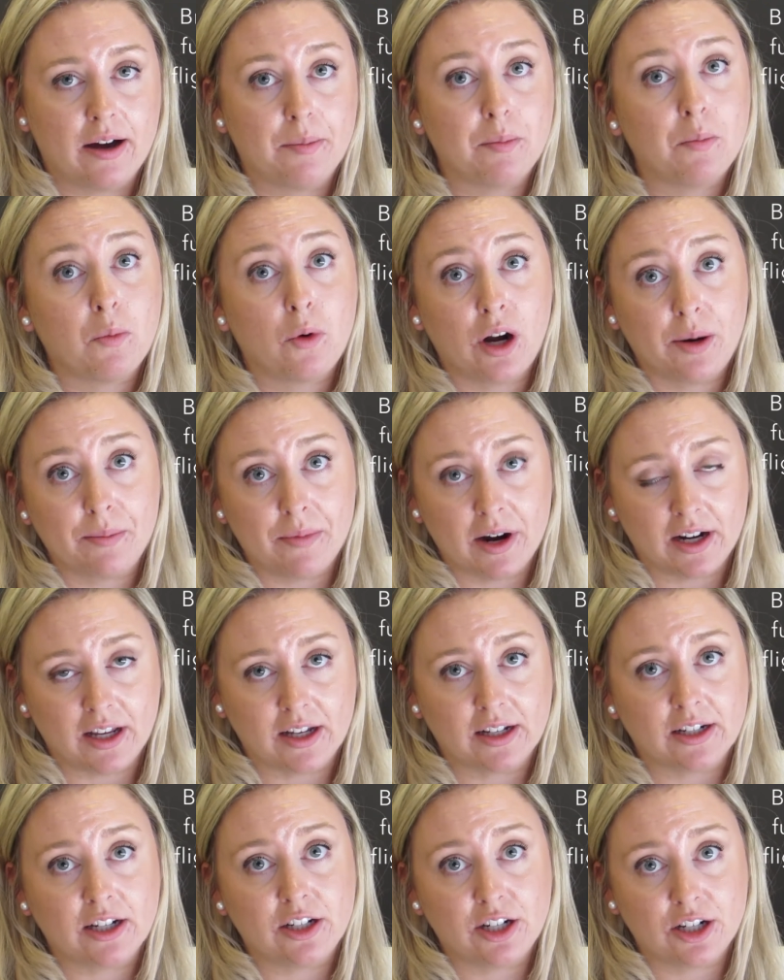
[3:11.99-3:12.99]
more
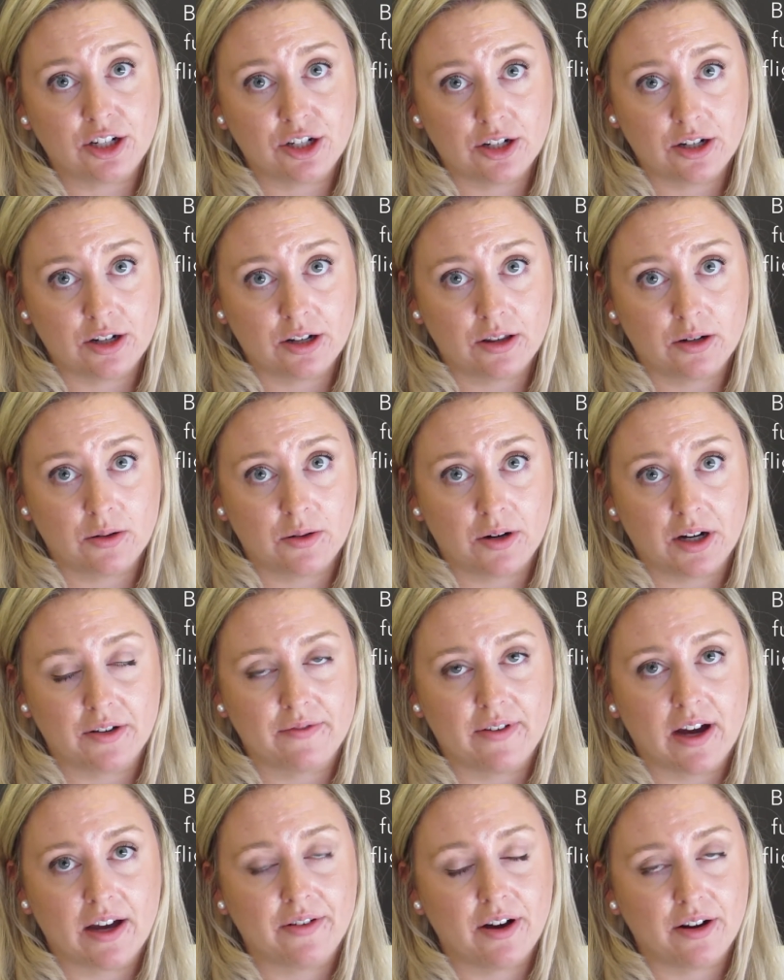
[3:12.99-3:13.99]
money in addition to the
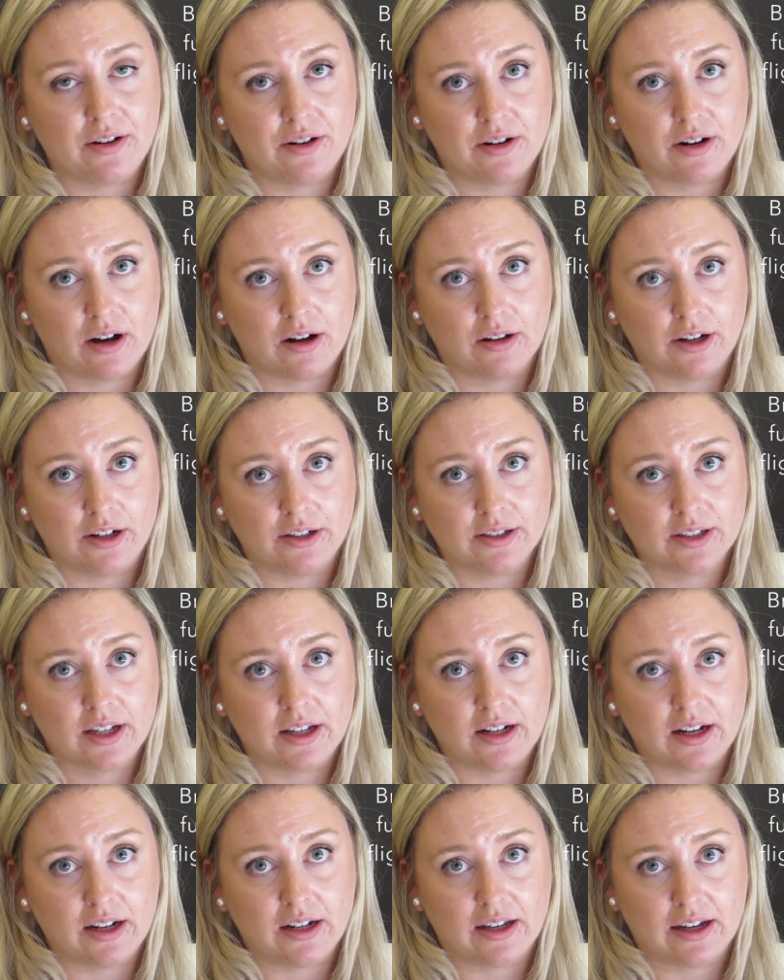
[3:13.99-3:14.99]
$2,500
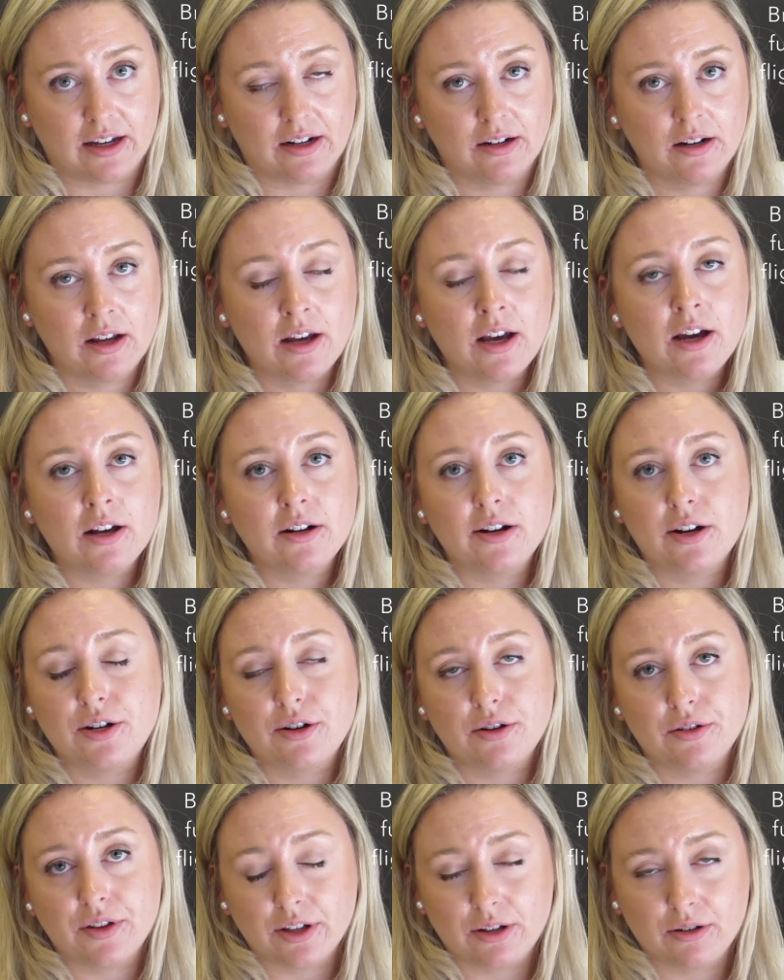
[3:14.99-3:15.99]
Canadian to
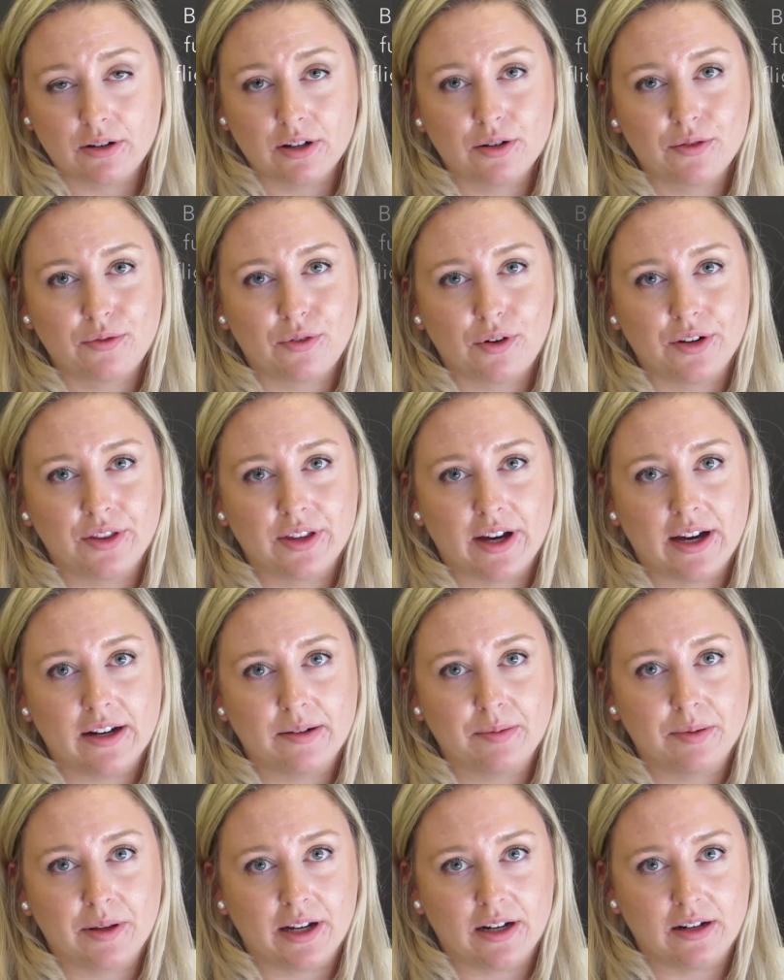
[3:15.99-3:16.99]
show that you can afford
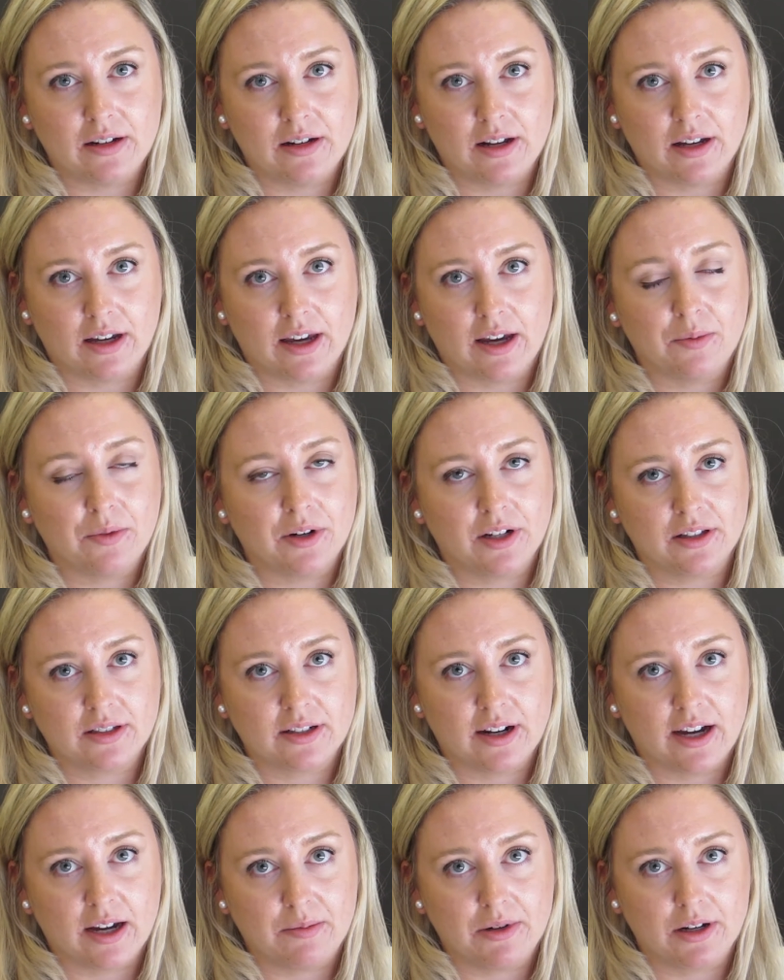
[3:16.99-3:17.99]
that plane ticket when it's
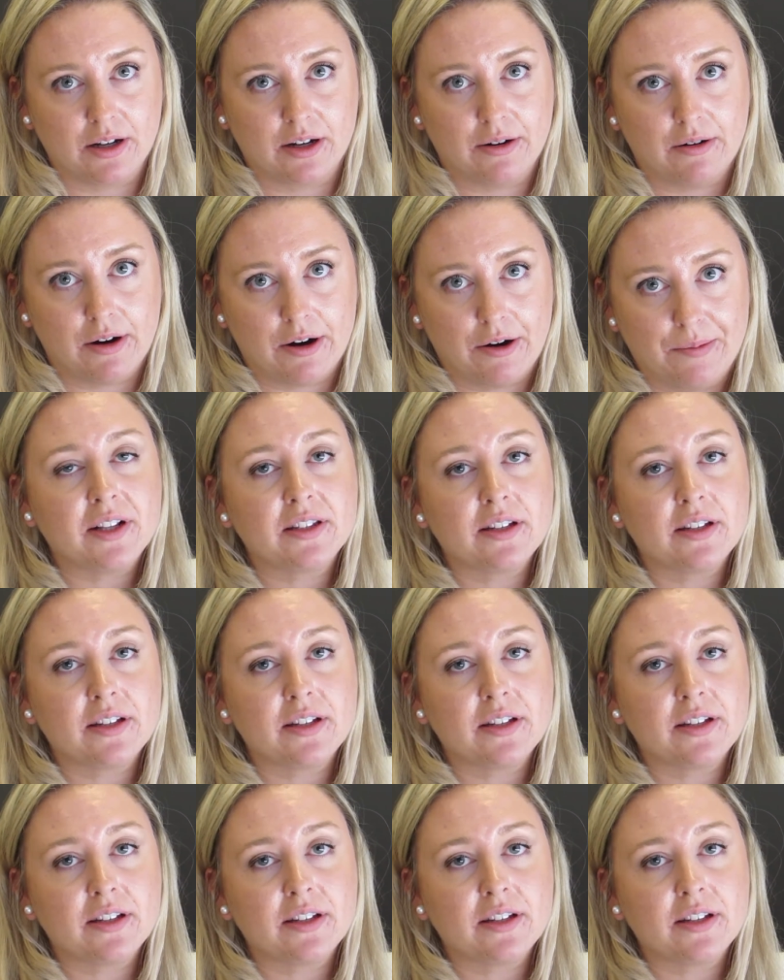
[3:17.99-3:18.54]
time to go home.